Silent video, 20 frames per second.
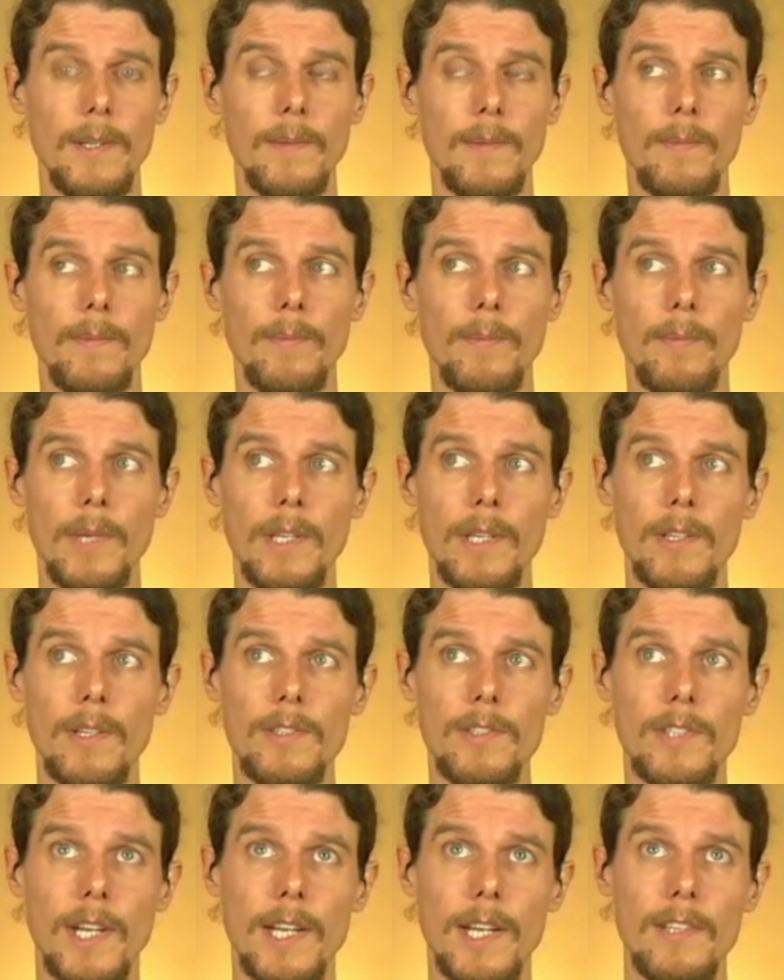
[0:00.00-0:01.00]
because
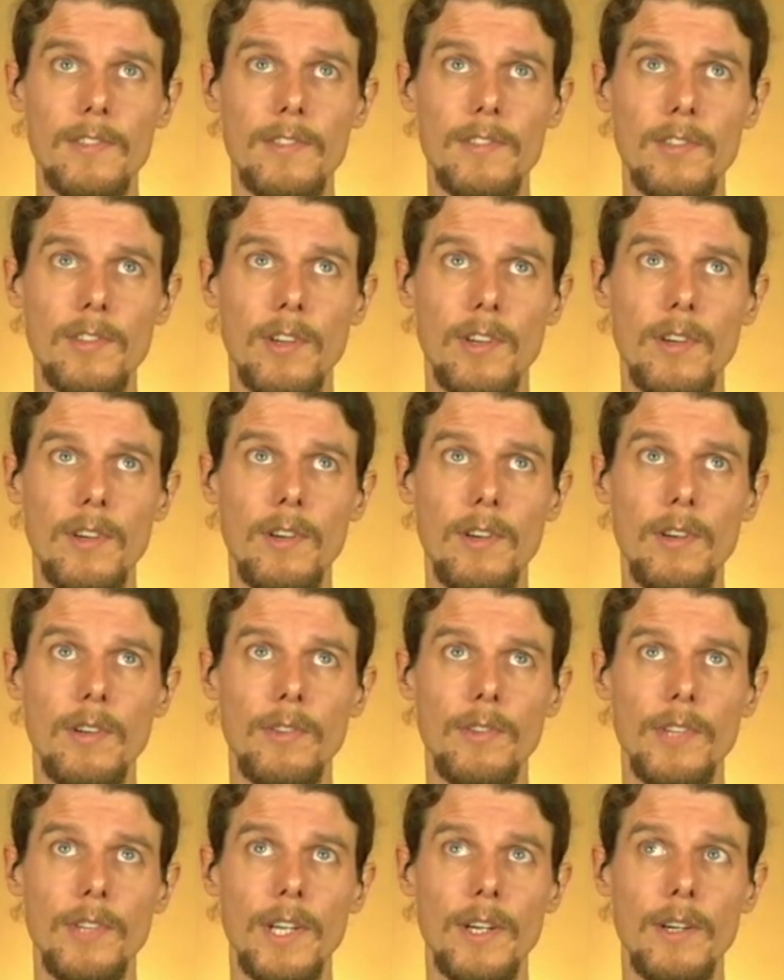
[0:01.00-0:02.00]
I saw
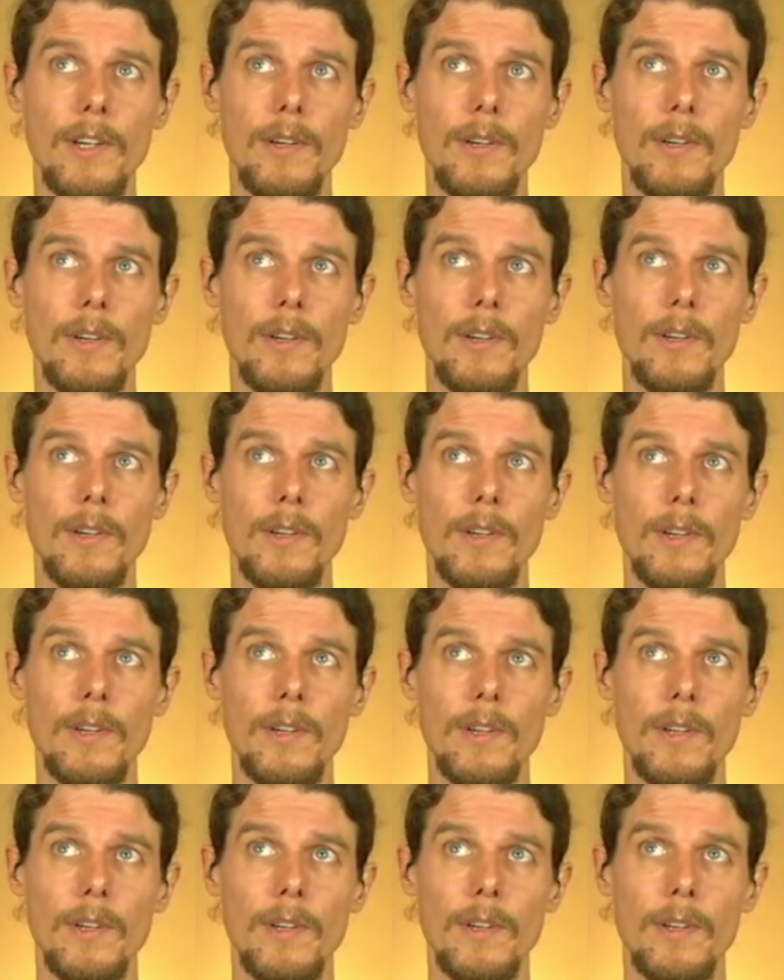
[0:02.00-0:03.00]
their
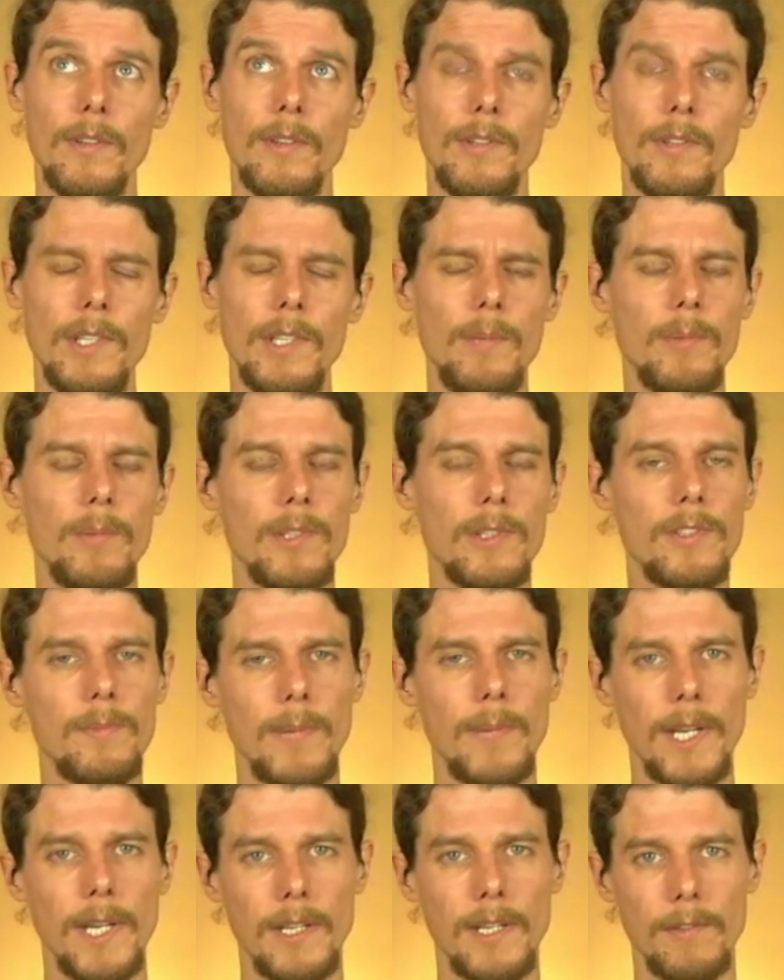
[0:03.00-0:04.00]
deep
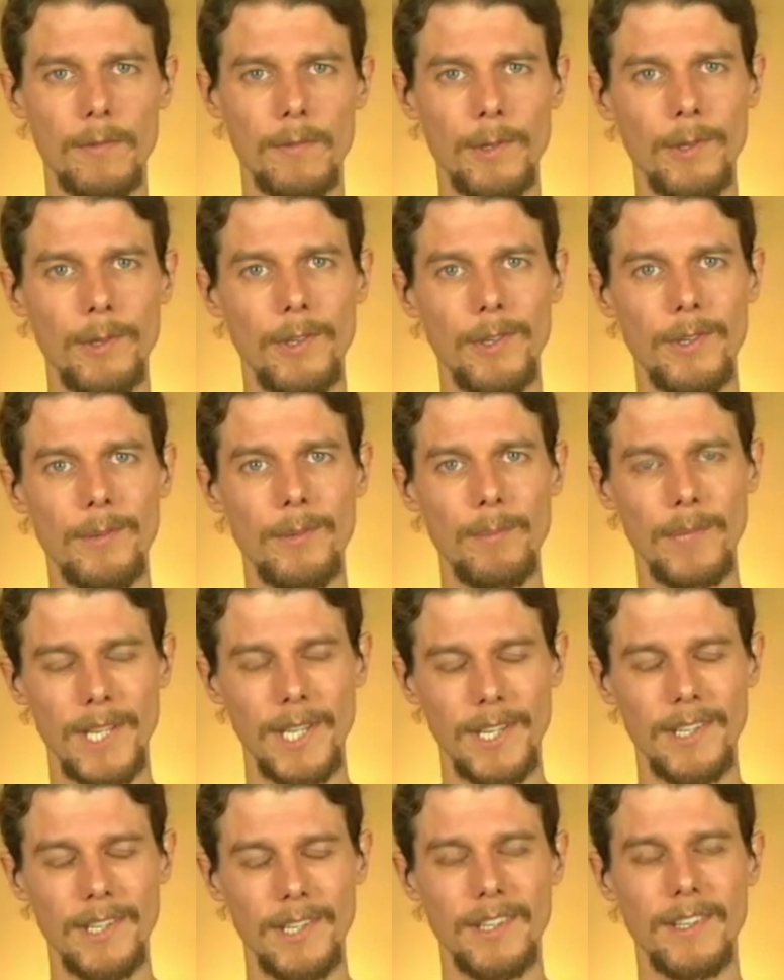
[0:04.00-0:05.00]
respect for the
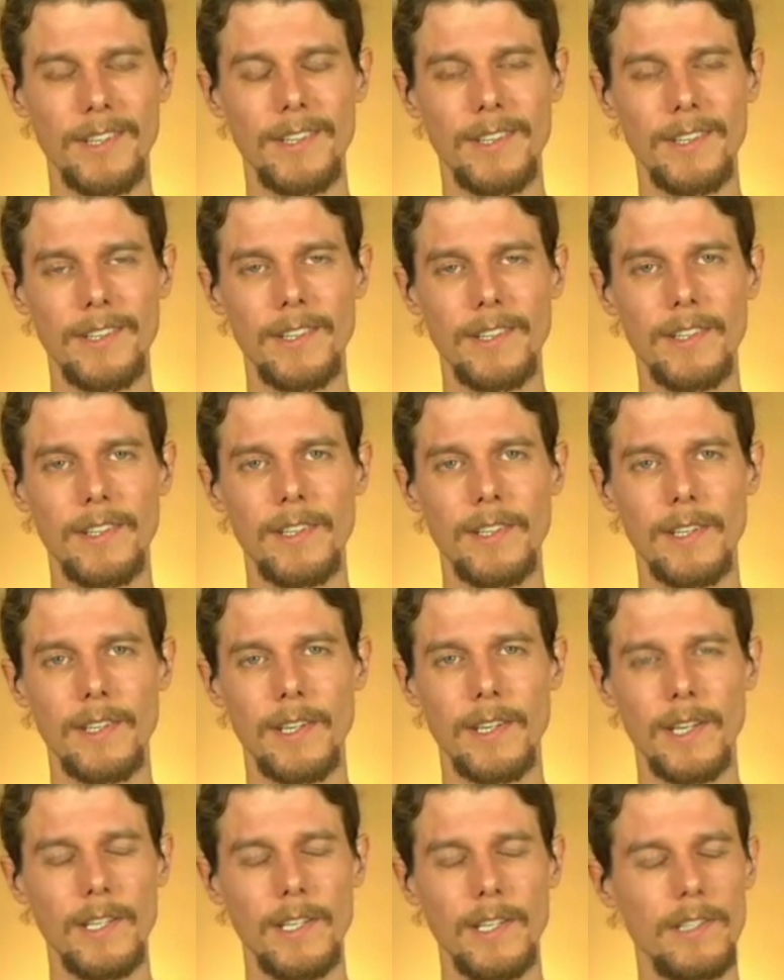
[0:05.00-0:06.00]
planet,
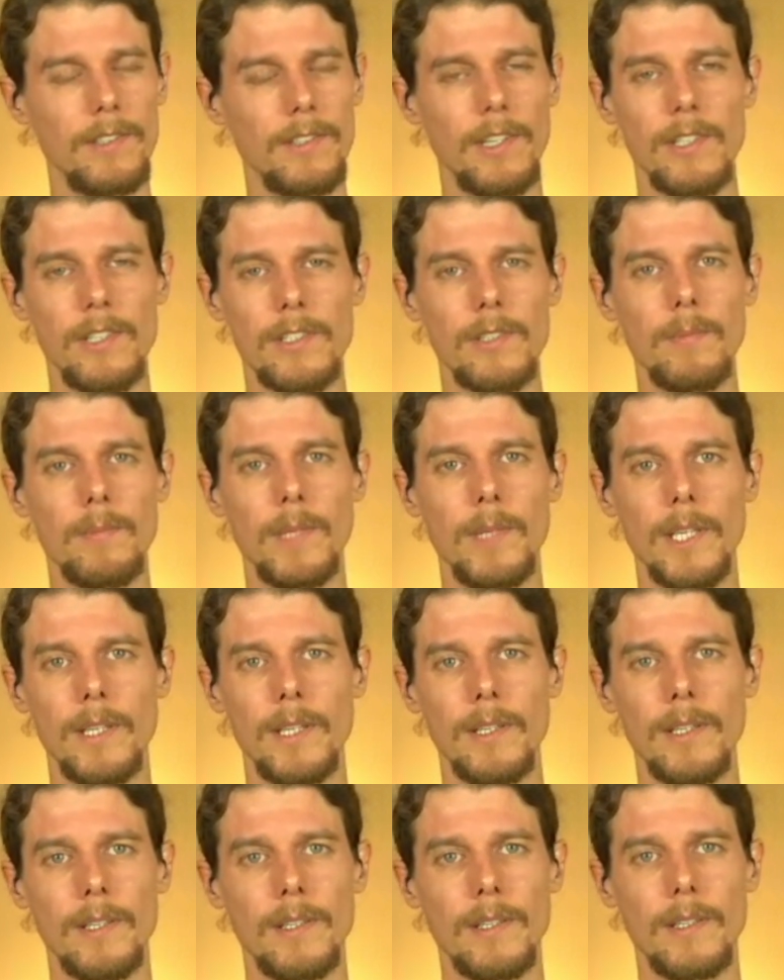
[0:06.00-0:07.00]
and it touched me.
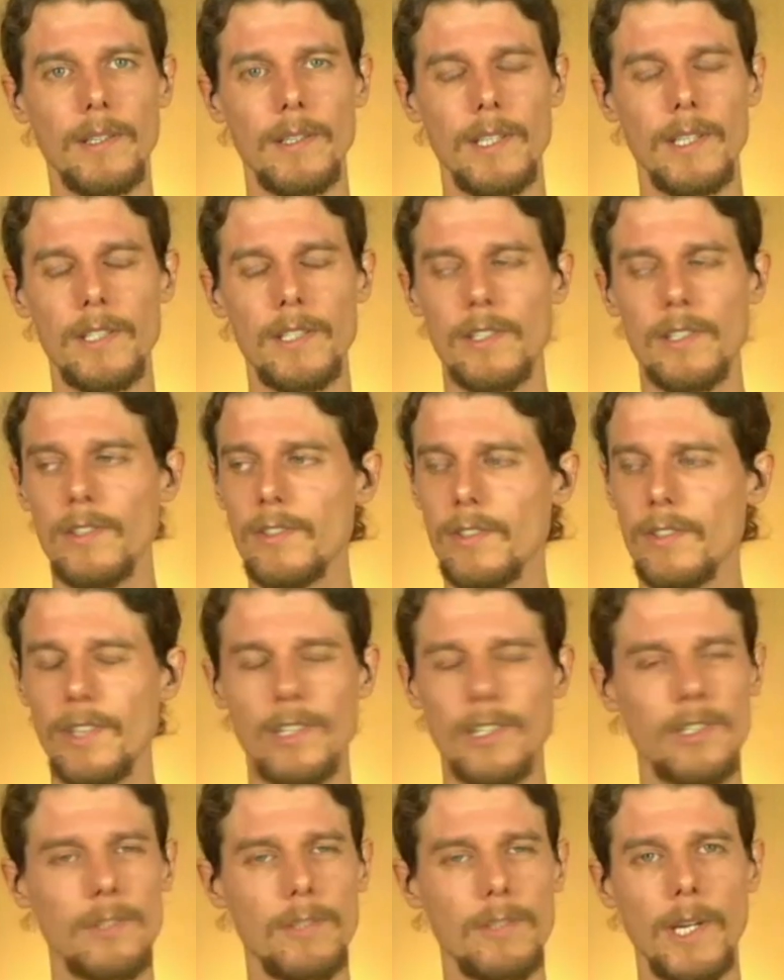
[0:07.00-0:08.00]
It just
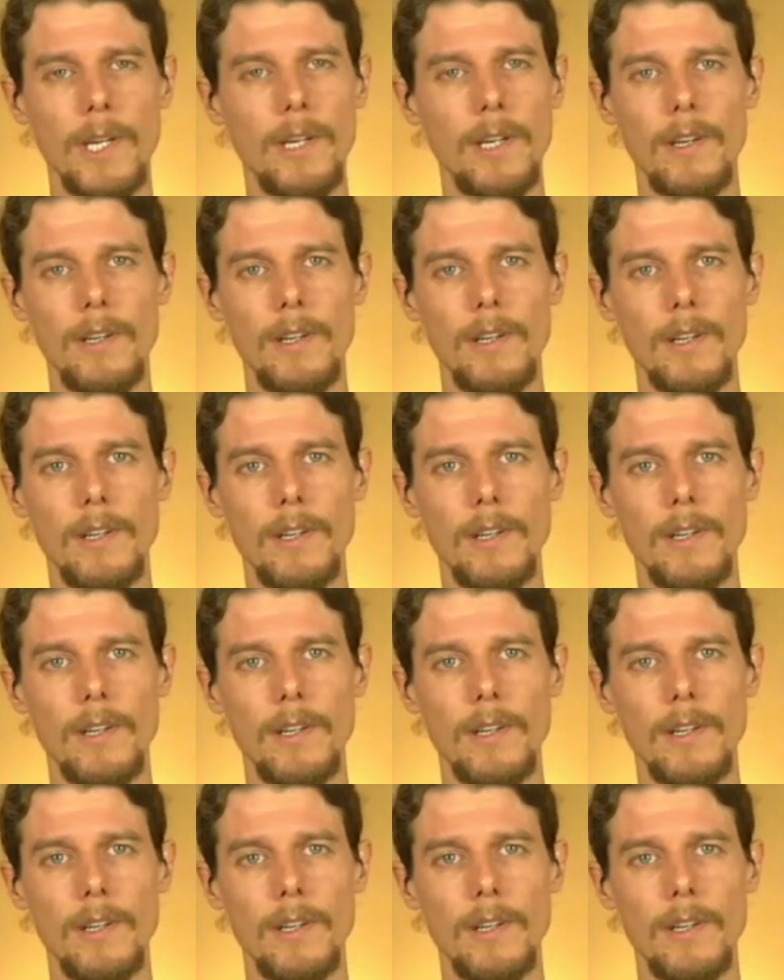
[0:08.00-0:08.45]
touched my heart.